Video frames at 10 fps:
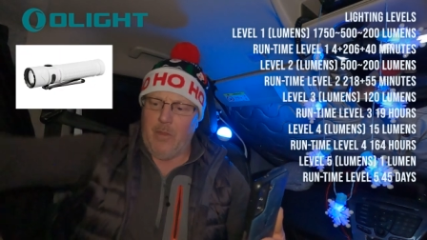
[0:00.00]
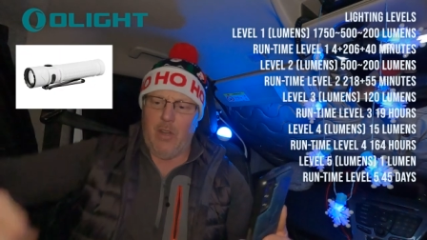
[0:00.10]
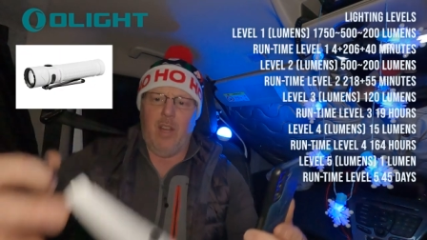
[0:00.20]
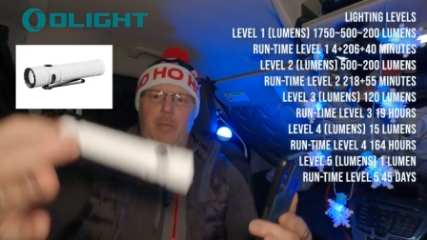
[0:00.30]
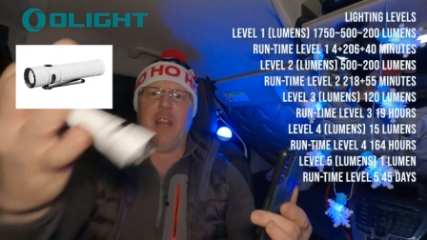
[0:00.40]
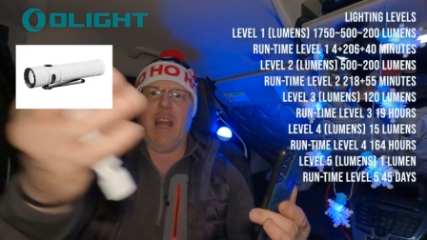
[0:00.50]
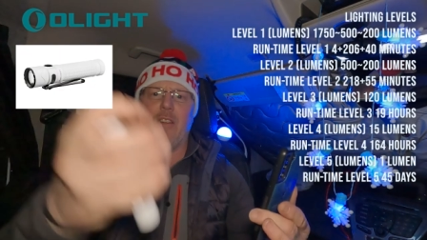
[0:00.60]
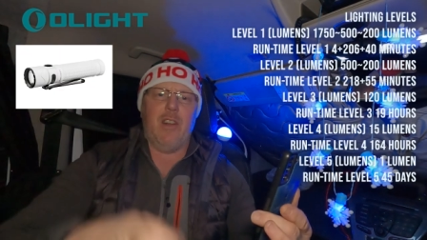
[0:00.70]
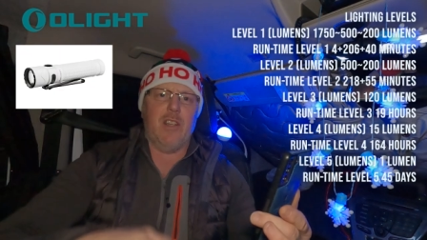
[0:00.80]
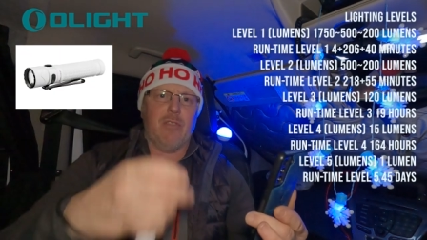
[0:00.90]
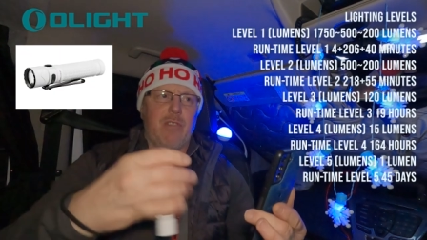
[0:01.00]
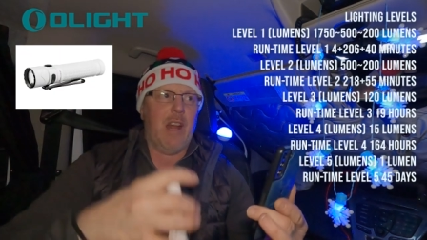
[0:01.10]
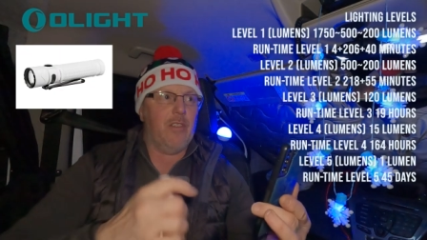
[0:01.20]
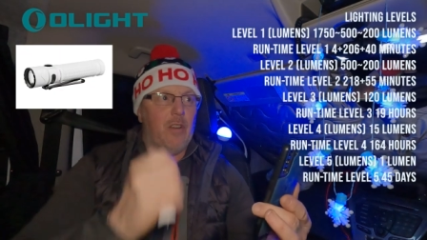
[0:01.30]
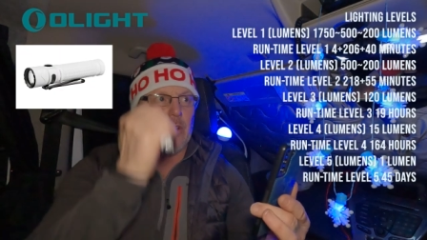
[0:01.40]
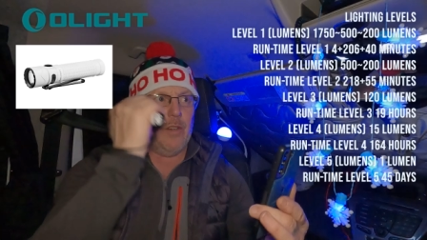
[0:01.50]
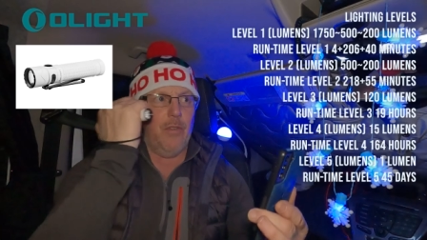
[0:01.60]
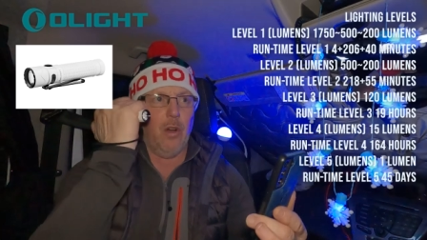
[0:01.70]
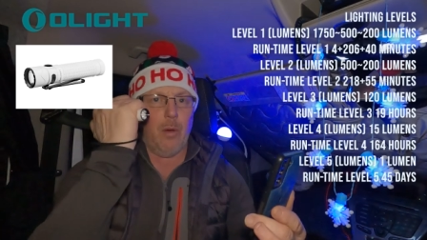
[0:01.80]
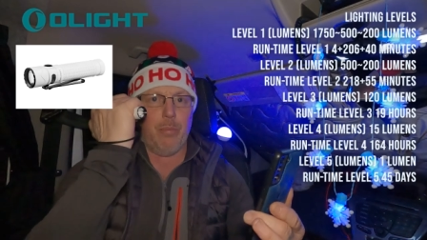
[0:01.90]
and you can be carrying this around, and
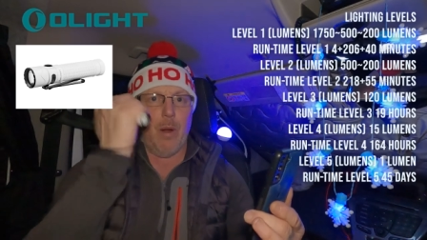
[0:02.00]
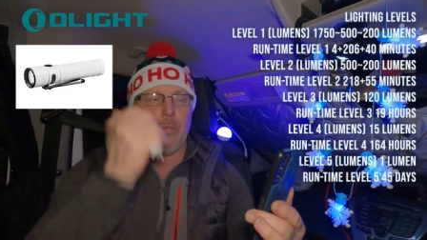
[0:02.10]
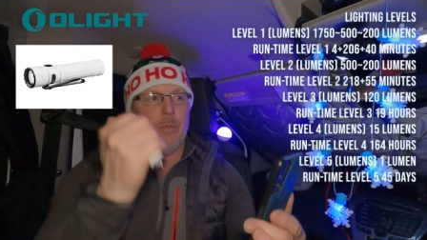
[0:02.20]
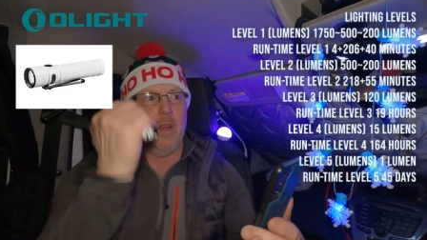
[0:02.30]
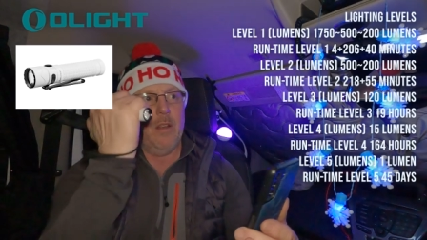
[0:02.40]
if you've got a problem,